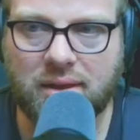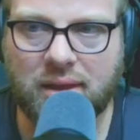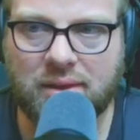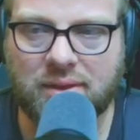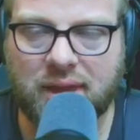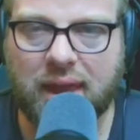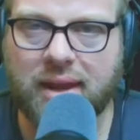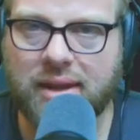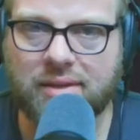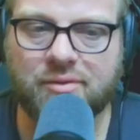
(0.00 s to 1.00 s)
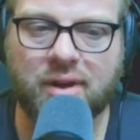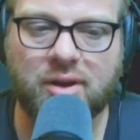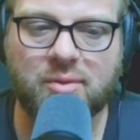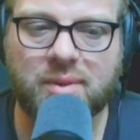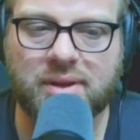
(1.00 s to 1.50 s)
in the KDE
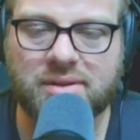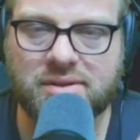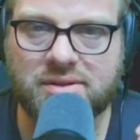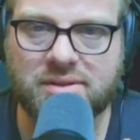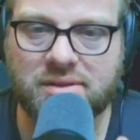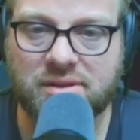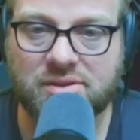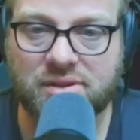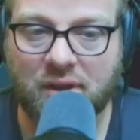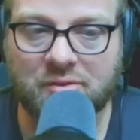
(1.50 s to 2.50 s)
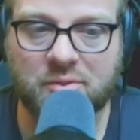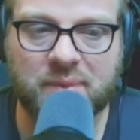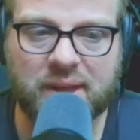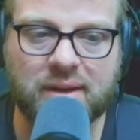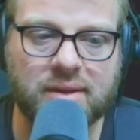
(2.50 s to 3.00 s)
environment Discover
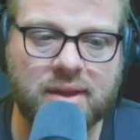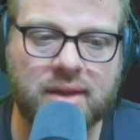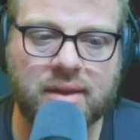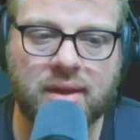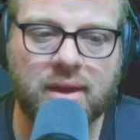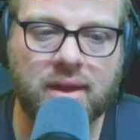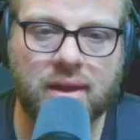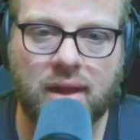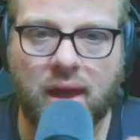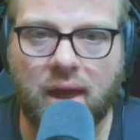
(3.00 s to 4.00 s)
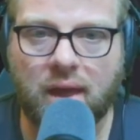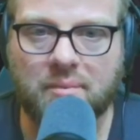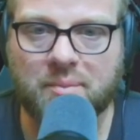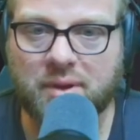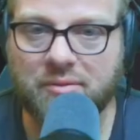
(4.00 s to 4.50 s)
being a thing.
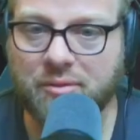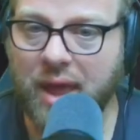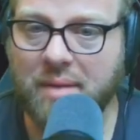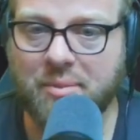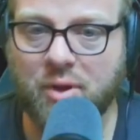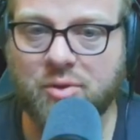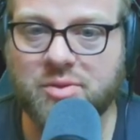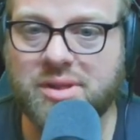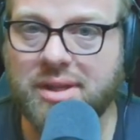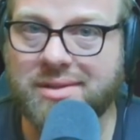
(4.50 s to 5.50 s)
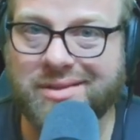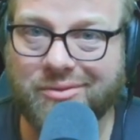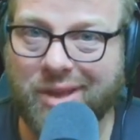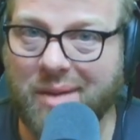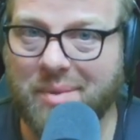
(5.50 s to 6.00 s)
But Flatpost is the
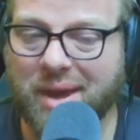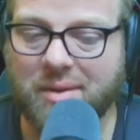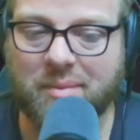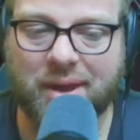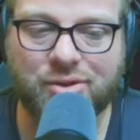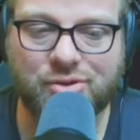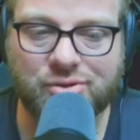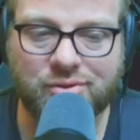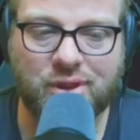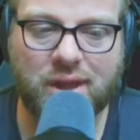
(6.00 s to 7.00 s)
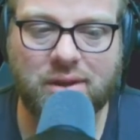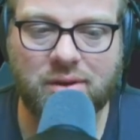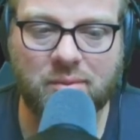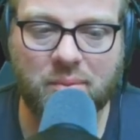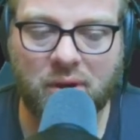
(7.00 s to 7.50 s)
Flatpak manager that
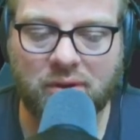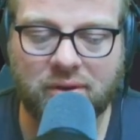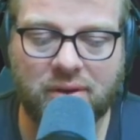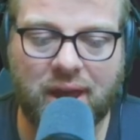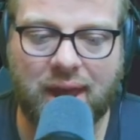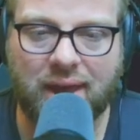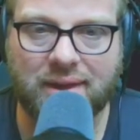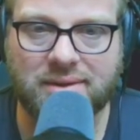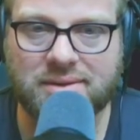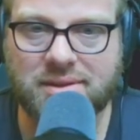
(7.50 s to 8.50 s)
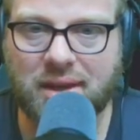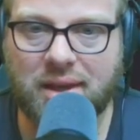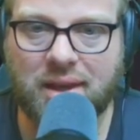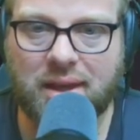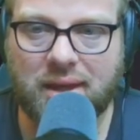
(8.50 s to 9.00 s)
Nobara has
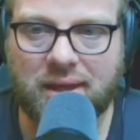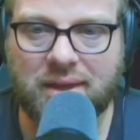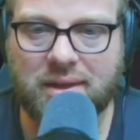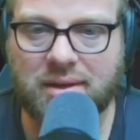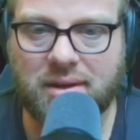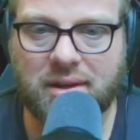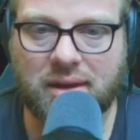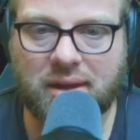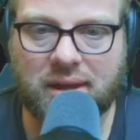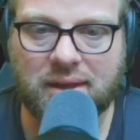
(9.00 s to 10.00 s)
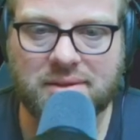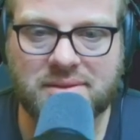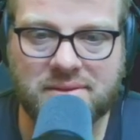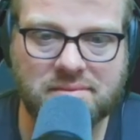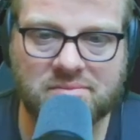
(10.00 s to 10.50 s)
in
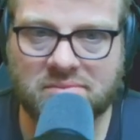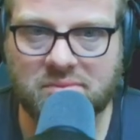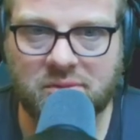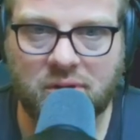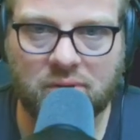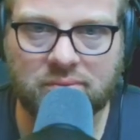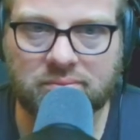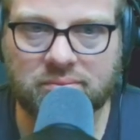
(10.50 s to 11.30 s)
its, you know,